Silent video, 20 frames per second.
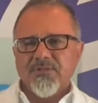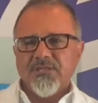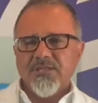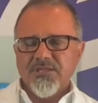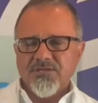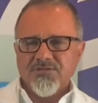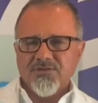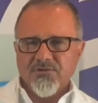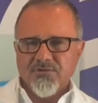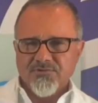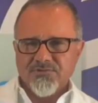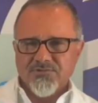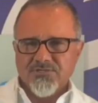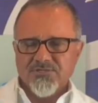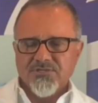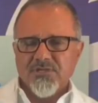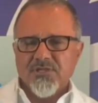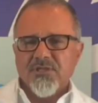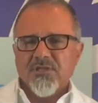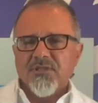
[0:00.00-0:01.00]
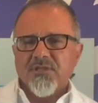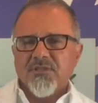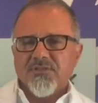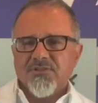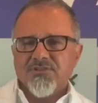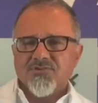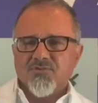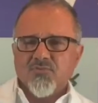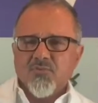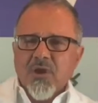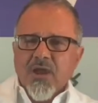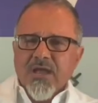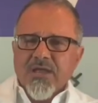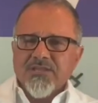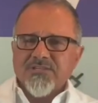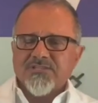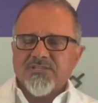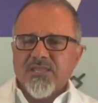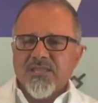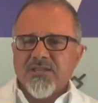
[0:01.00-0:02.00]
ketones. This
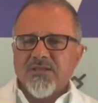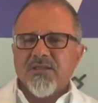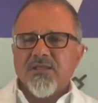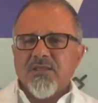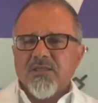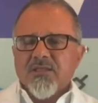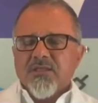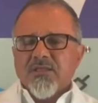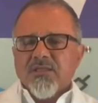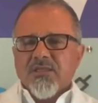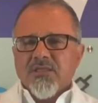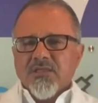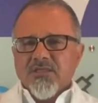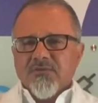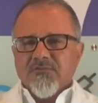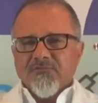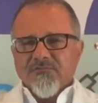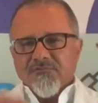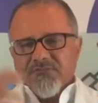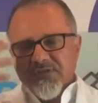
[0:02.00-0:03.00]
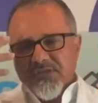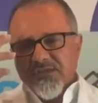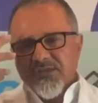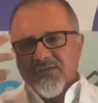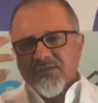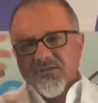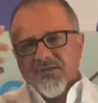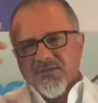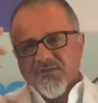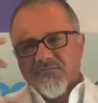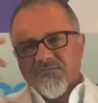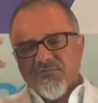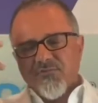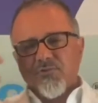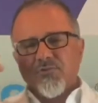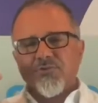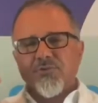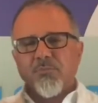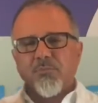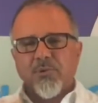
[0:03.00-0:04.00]
rise then can feed and
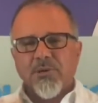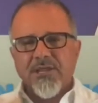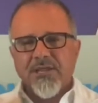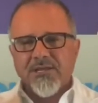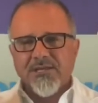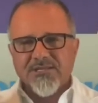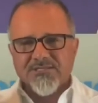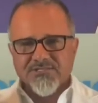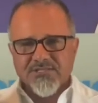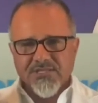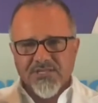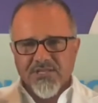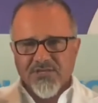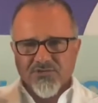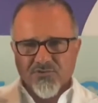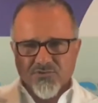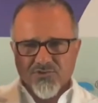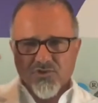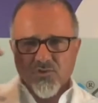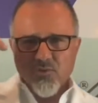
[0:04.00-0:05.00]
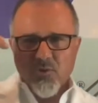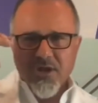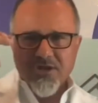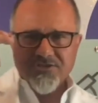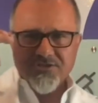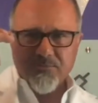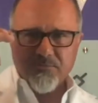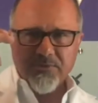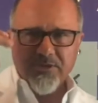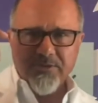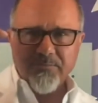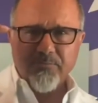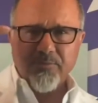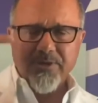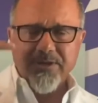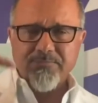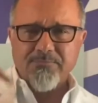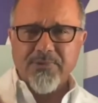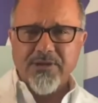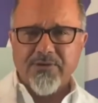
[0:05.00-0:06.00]
fuel the brain as the ketones cross the
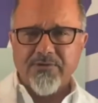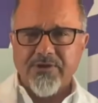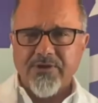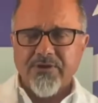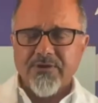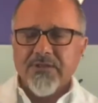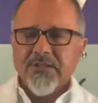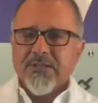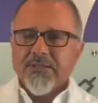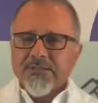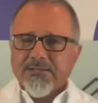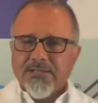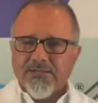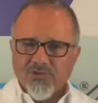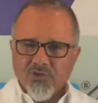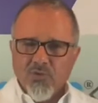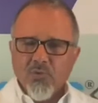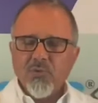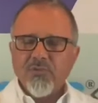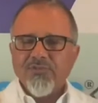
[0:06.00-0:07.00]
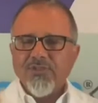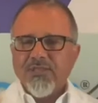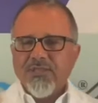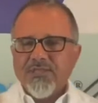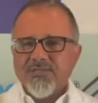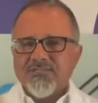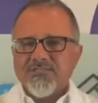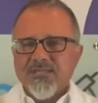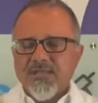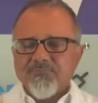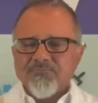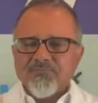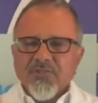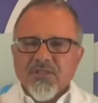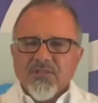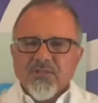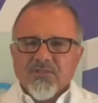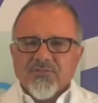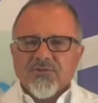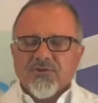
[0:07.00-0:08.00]
blood-brain barrier. Now the cool thing is that
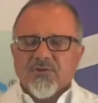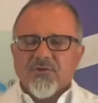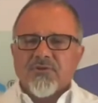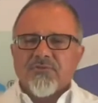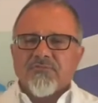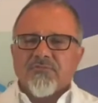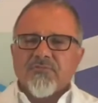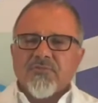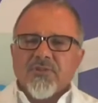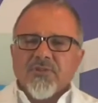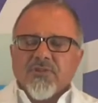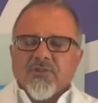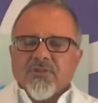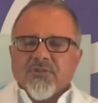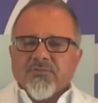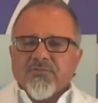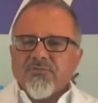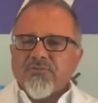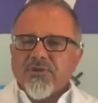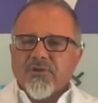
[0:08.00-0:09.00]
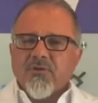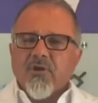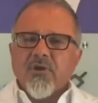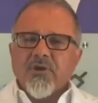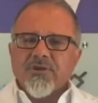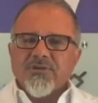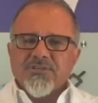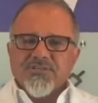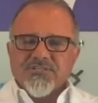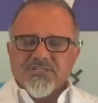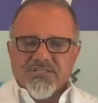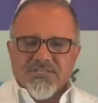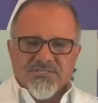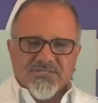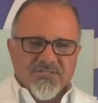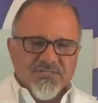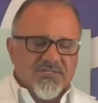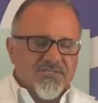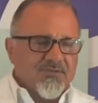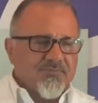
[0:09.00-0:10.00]
there are
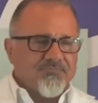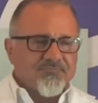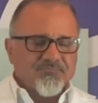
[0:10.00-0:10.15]
diseases,